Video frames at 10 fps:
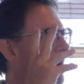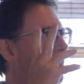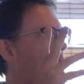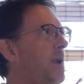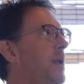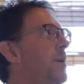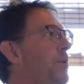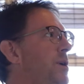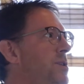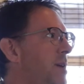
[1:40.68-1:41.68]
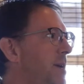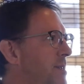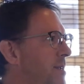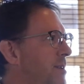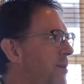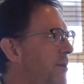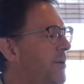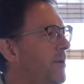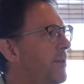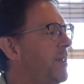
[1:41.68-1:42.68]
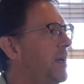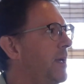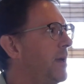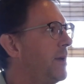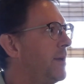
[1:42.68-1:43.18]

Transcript: I've really appreciated your thinking.